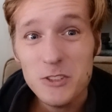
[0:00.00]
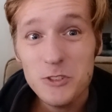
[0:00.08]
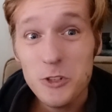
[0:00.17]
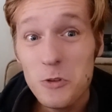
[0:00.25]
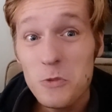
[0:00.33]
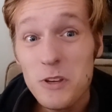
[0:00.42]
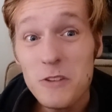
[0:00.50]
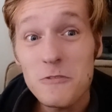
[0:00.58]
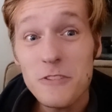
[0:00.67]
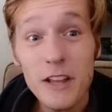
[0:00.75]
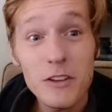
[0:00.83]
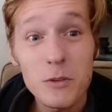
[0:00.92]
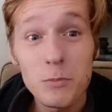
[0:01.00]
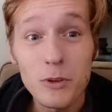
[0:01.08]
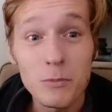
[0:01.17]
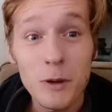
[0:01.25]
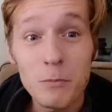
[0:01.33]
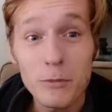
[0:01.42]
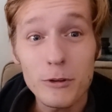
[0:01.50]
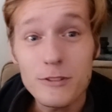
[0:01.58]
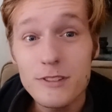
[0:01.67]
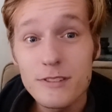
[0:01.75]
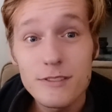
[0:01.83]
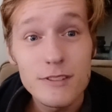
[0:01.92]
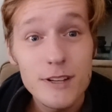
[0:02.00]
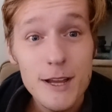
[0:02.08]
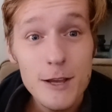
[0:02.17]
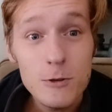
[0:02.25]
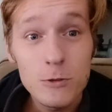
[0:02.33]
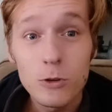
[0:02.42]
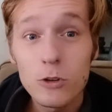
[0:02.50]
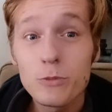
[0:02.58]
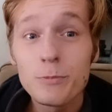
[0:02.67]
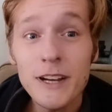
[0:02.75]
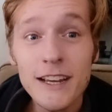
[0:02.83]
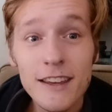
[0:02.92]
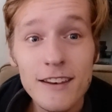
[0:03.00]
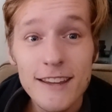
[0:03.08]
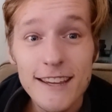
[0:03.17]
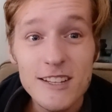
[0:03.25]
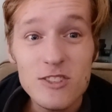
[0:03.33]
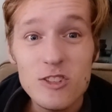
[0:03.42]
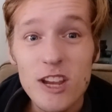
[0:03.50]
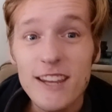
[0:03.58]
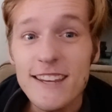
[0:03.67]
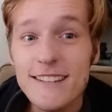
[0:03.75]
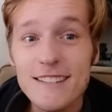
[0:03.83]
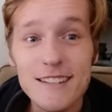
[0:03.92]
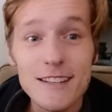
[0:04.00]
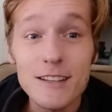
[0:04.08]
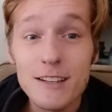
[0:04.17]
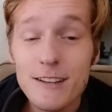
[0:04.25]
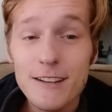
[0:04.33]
two invaluable members, Goldmine and Jakey T,